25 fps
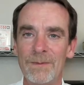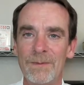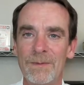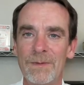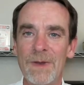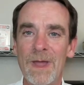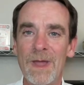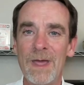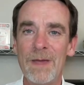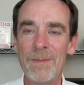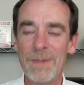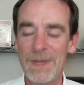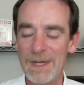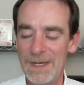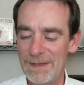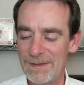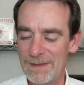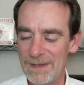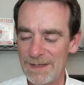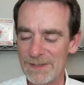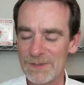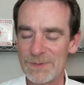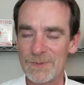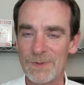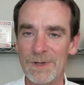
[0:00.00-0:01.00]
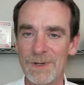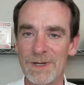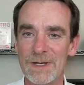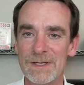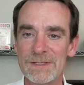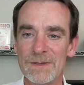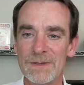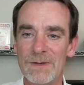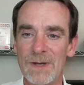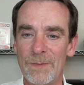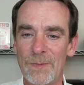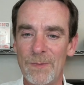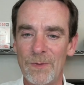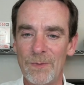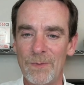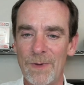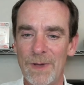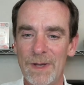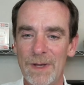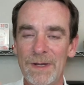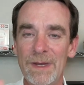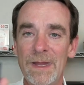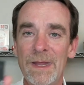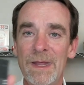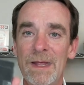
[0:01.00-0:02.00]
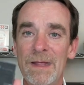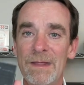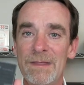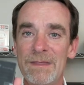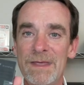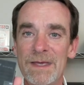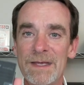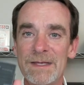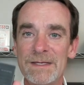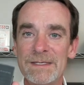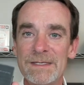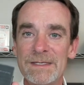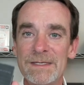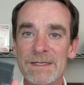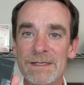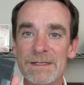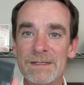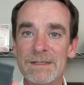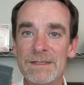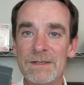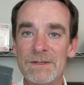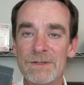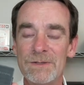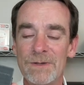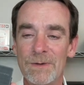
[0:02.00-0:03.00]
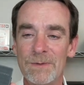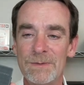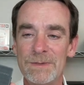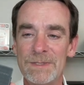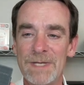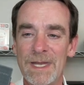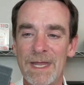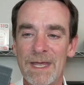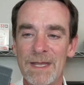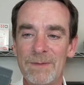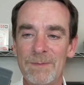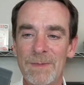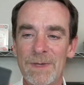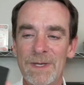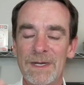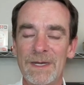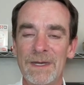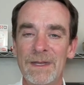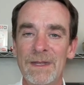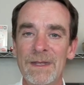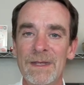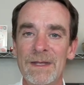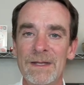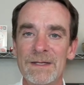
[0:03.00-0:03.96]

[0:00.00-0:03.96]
not many things were in it. So number one, this is the DroneTag Mini.